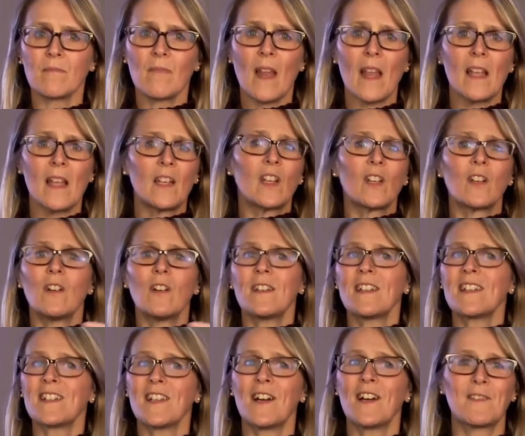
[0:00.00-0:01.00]
God is
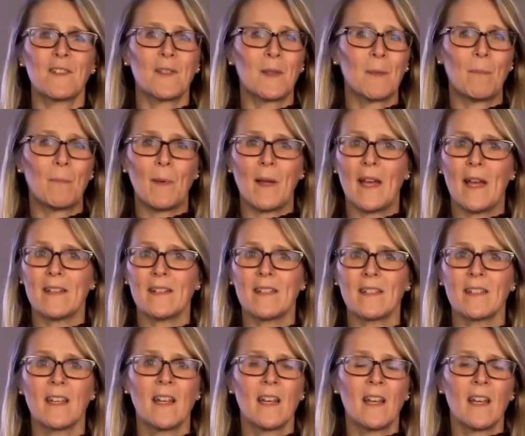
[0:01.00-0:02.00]
after the best,
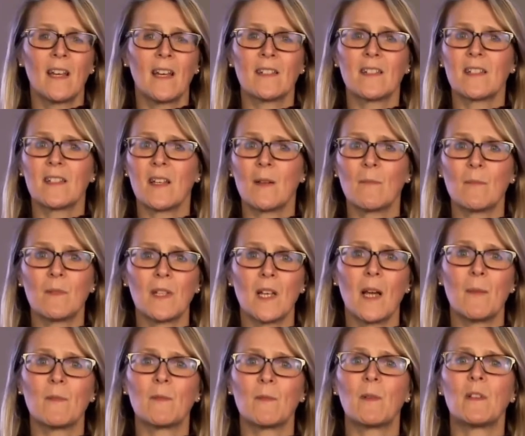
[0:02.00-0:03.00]
and sometimes
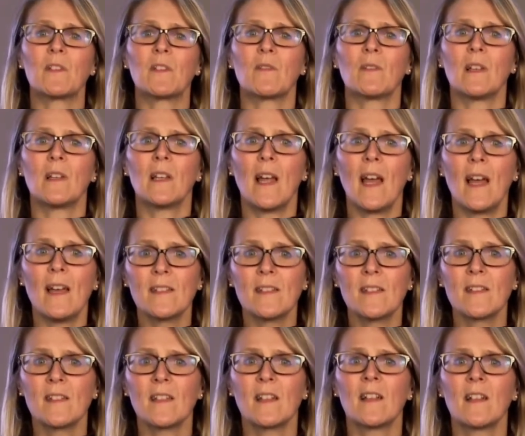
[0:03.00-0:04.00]
we do less
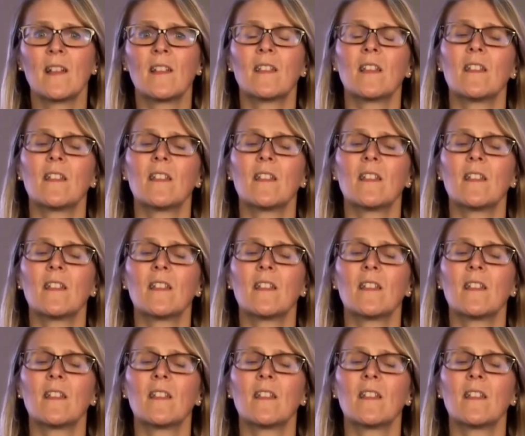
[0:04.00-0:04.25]
than the